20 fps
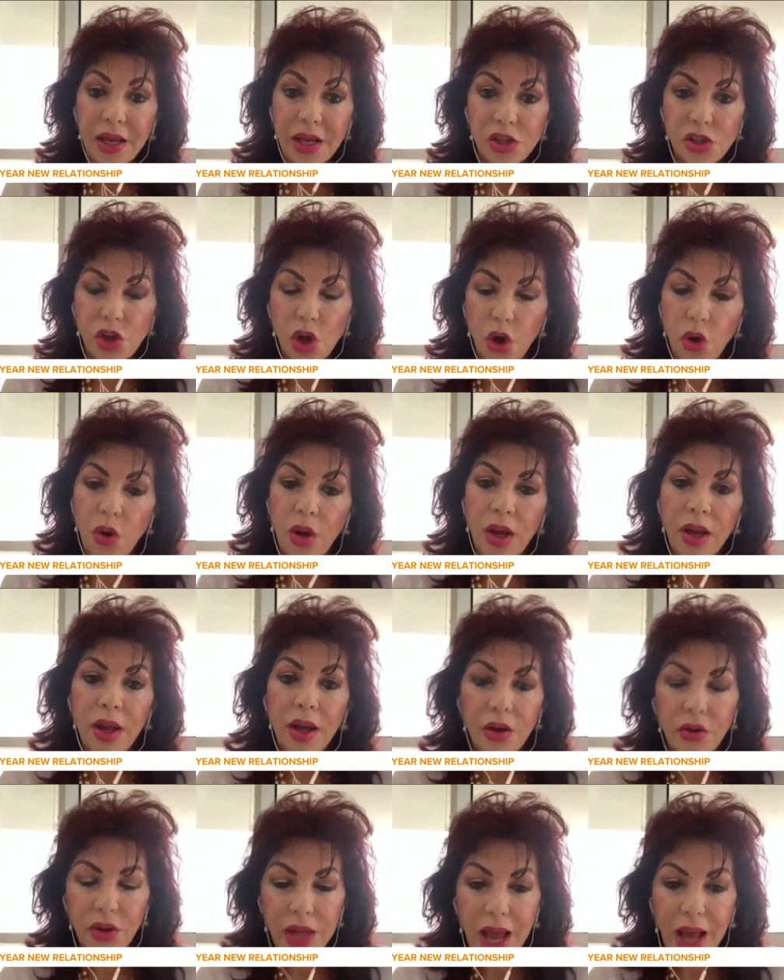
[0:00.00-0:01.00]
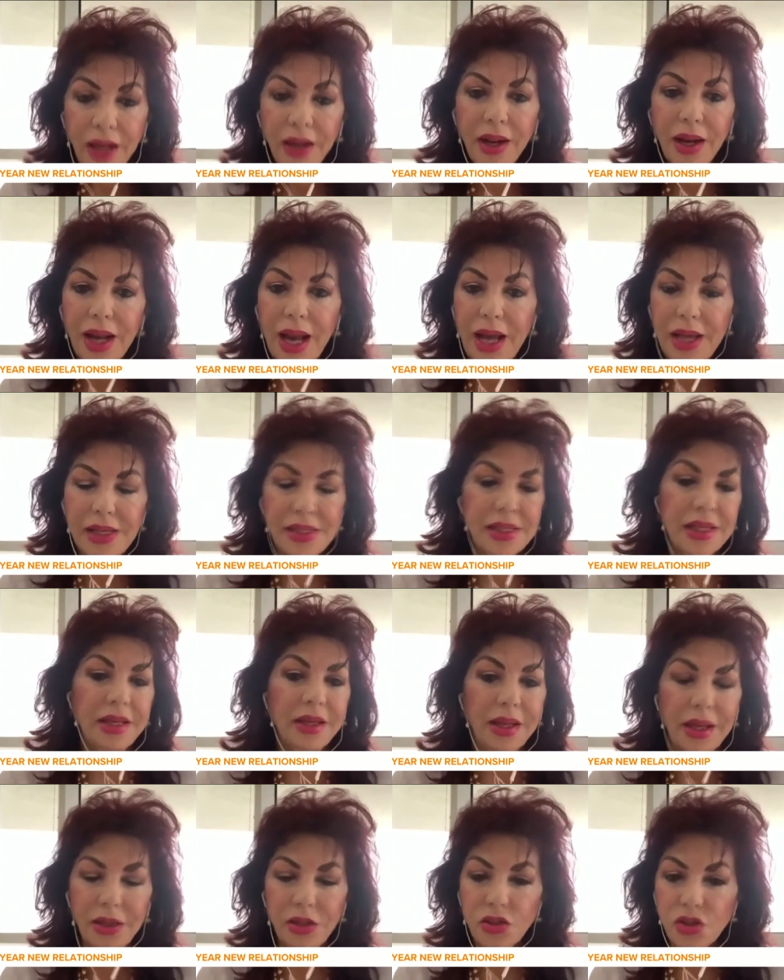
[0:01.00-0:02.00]
So reanalyzing,
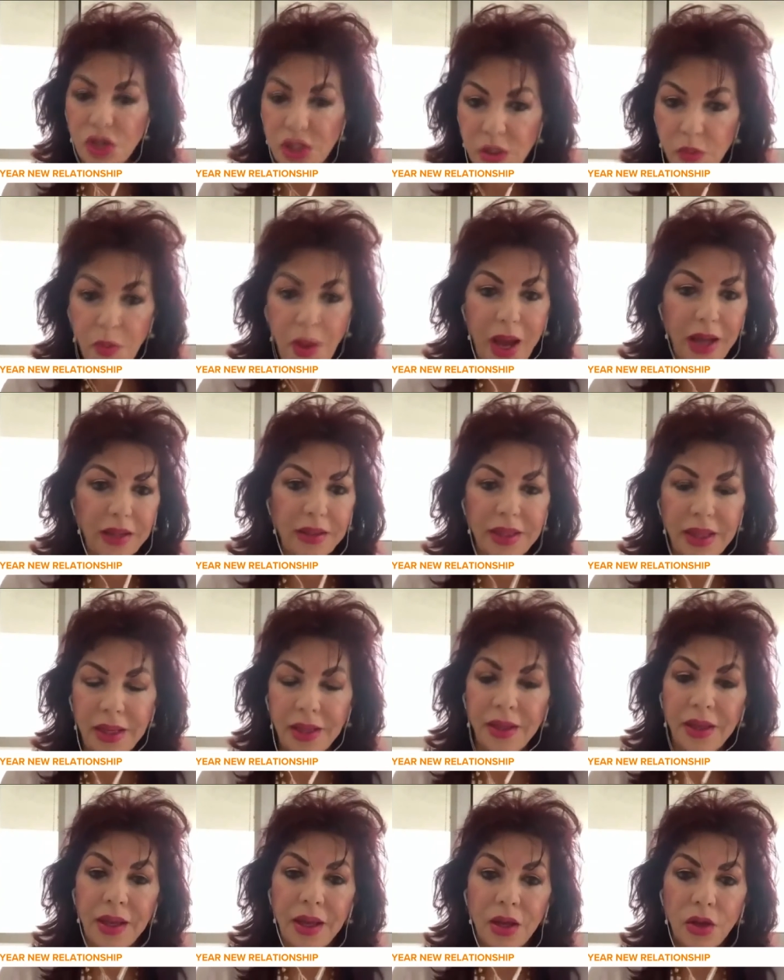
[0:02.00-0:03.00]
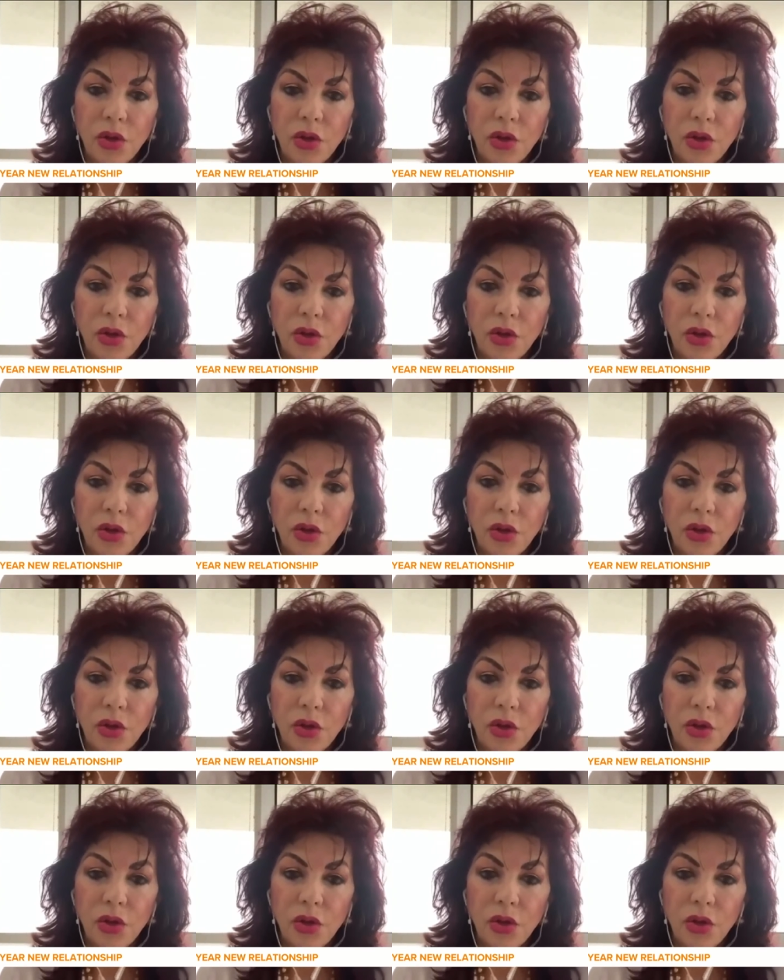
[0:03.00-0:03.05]
introspecting,